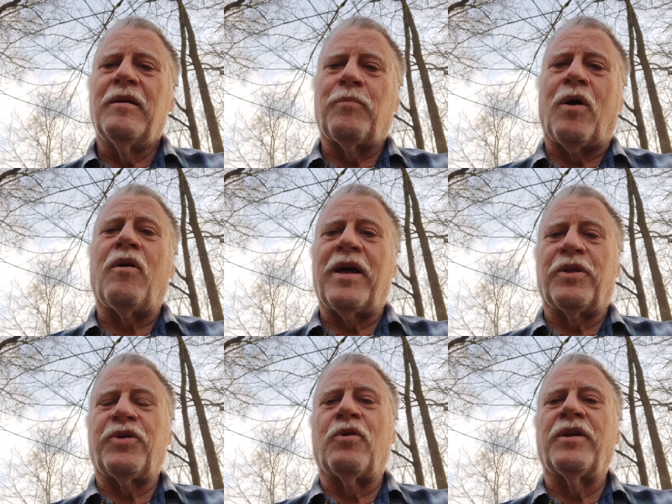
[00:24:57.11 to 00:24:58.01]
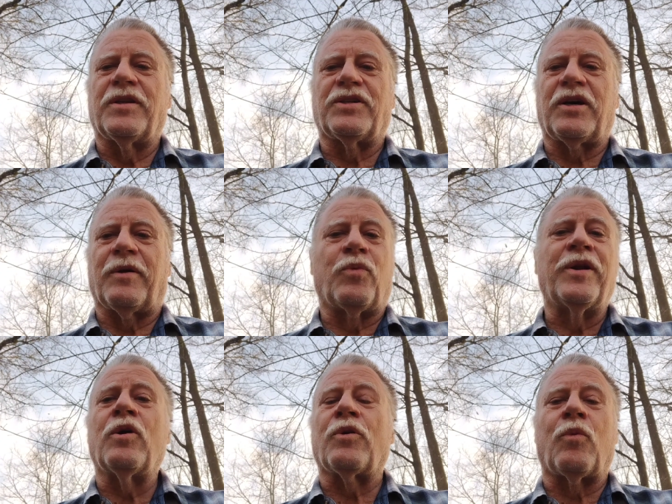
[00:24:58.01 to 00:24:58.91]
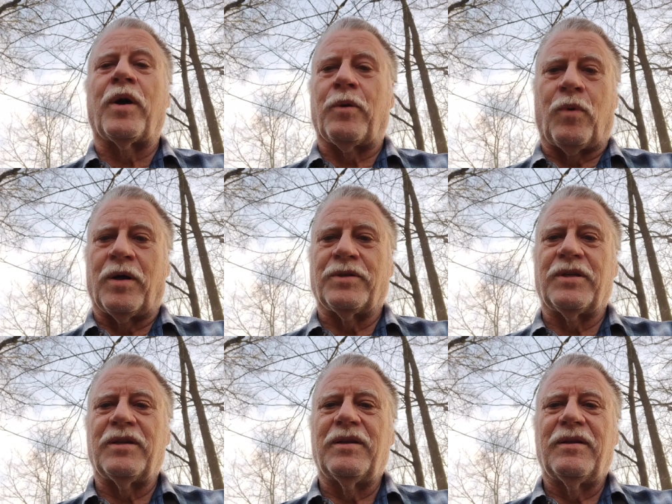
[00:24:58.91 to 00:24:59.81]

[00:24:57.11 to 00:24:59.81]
Paul had a thorn in his side. We don't know what it was.